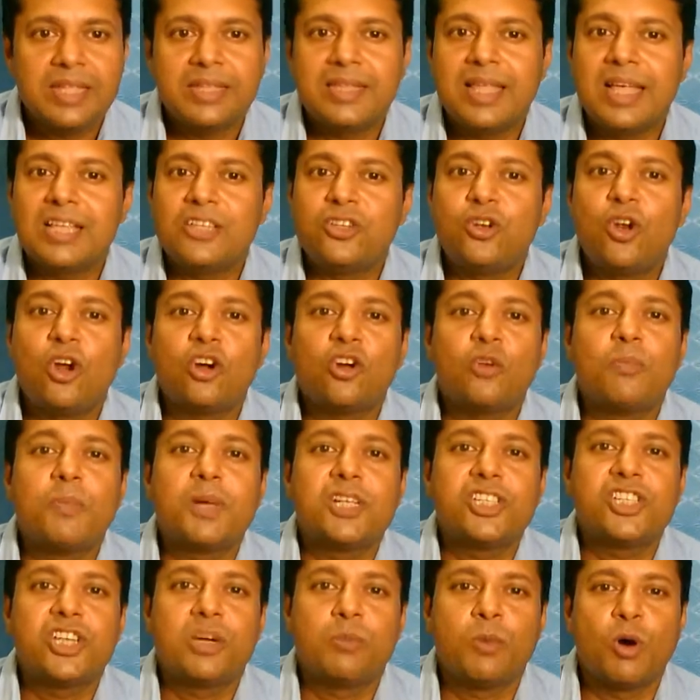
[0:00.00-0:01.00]
there is not
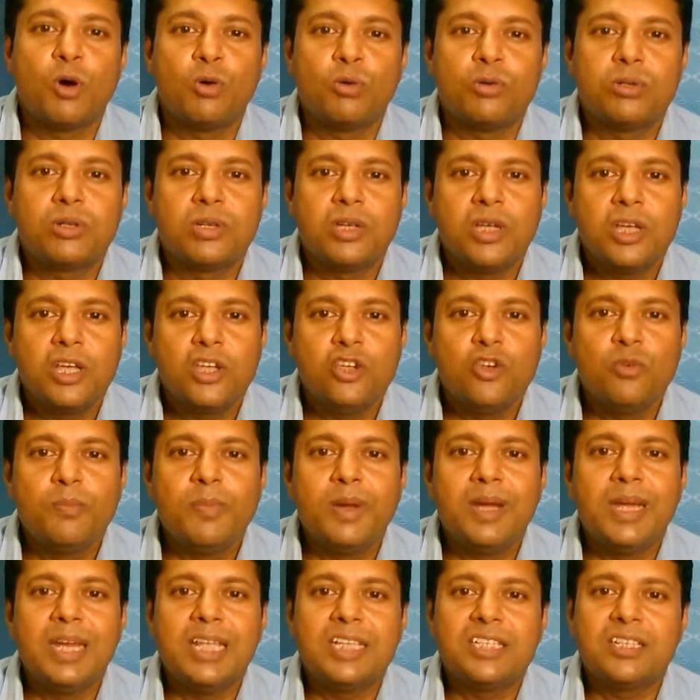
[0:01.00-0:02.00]
much about
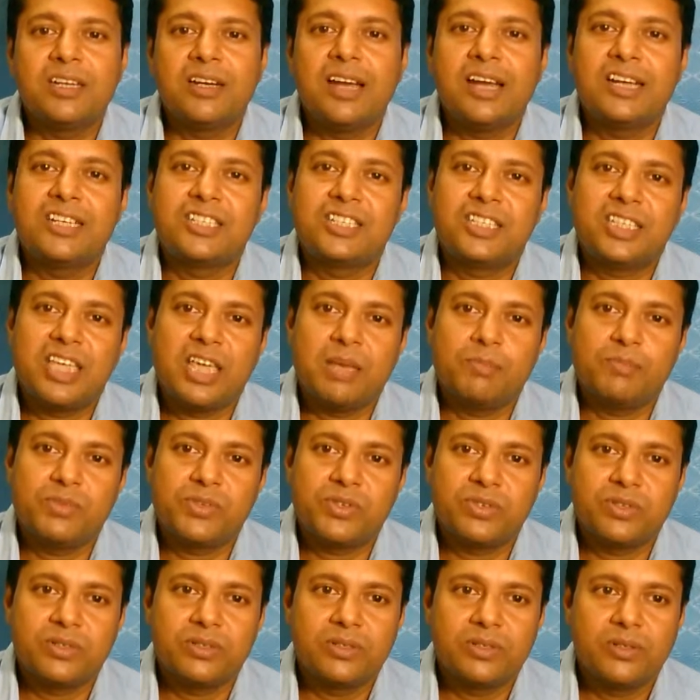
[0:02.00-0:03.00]
human nature that
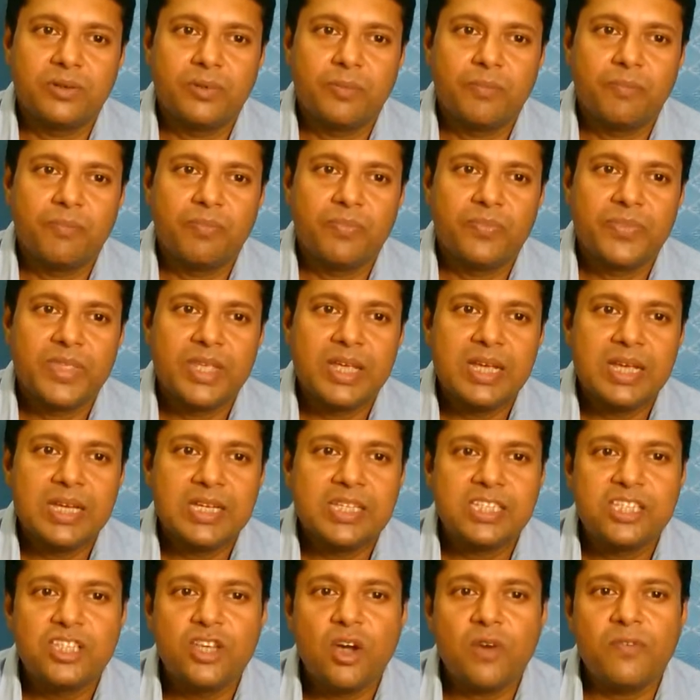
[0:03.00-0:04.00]
escapes her.
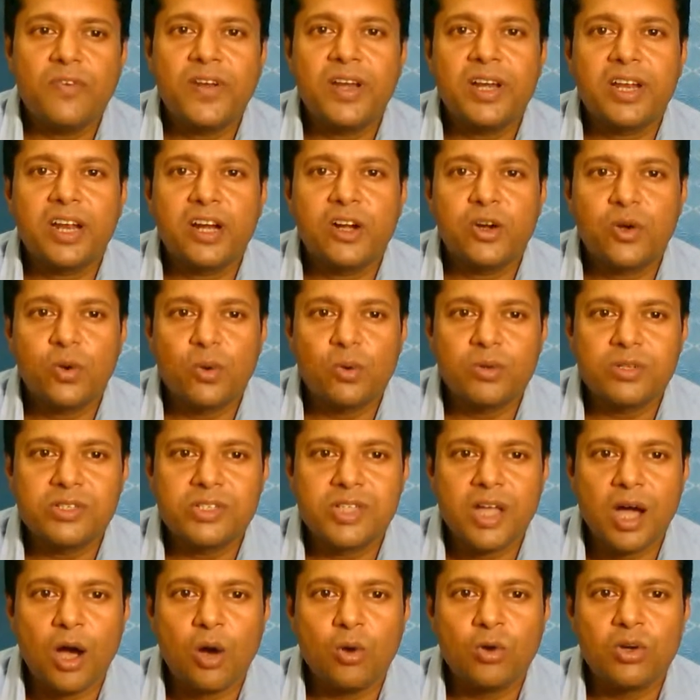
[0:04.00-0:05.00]
She often controls
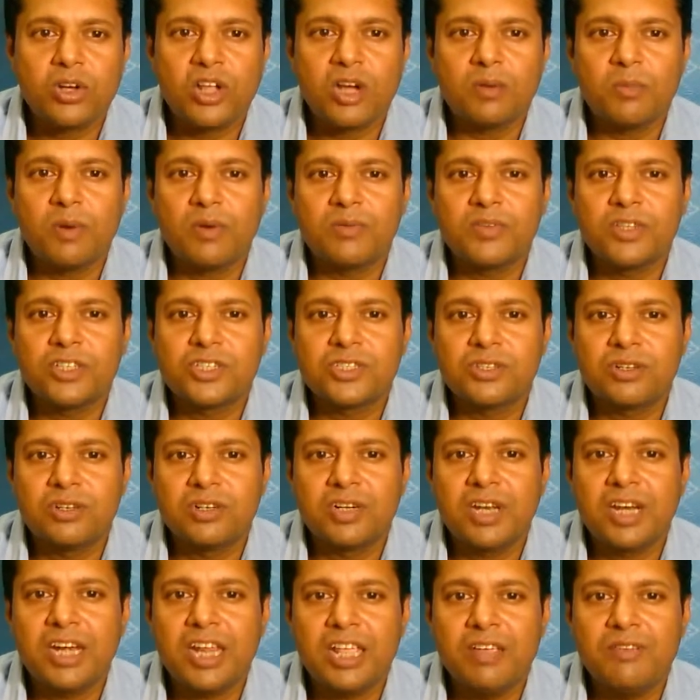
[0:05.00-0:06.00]
the outcome of the
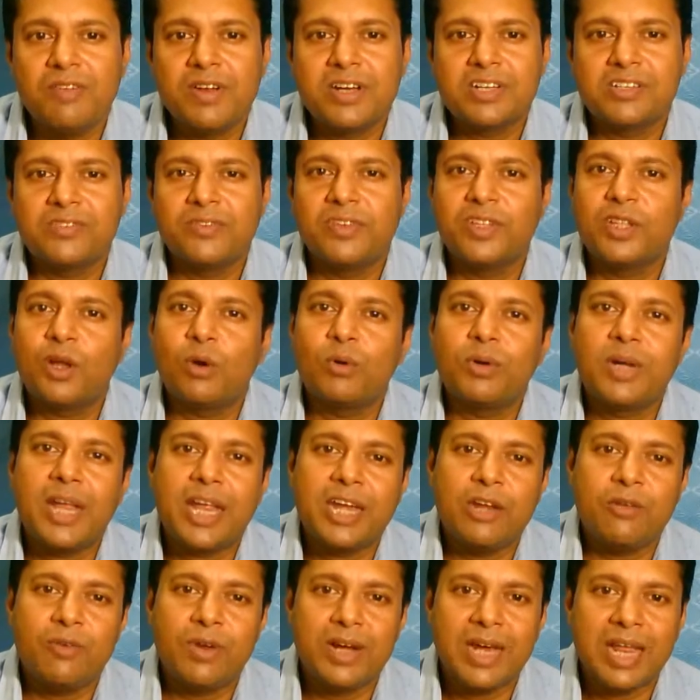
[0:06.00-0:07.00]
certain events without
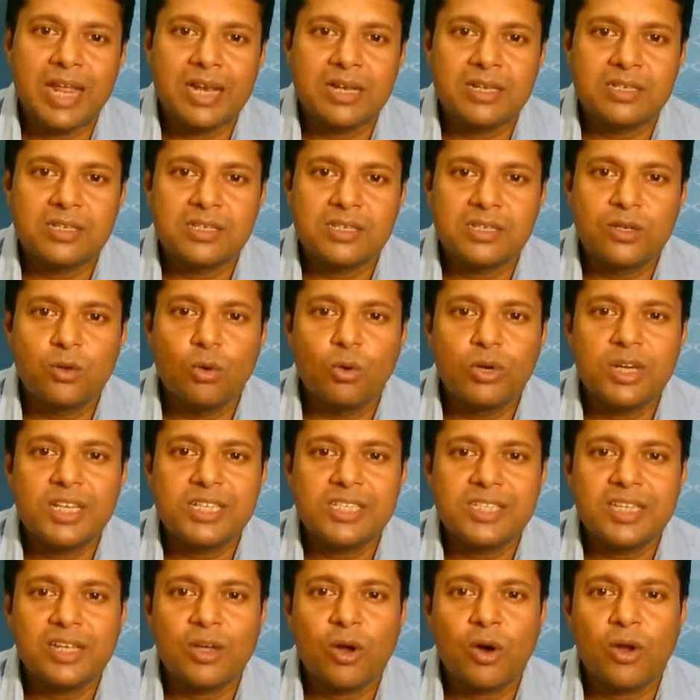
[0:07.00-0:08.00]
anyone else
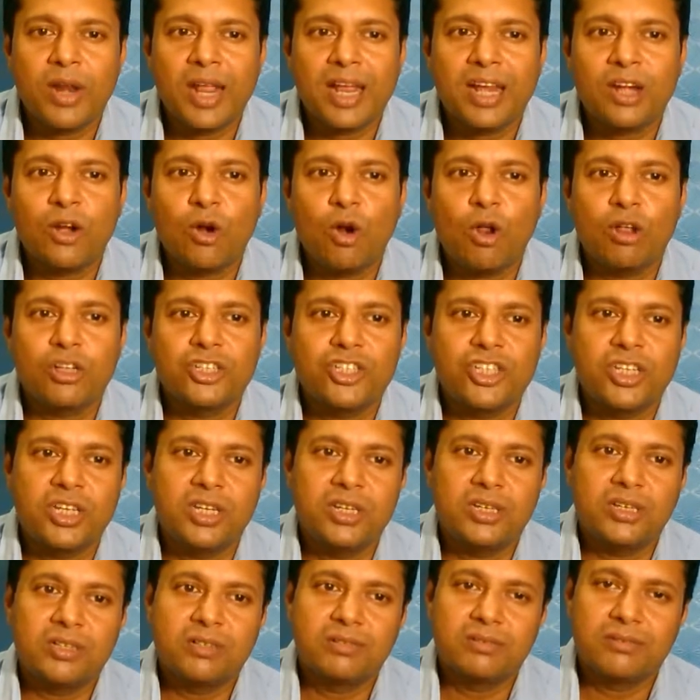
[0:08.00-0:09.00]
noticing or acknowledging.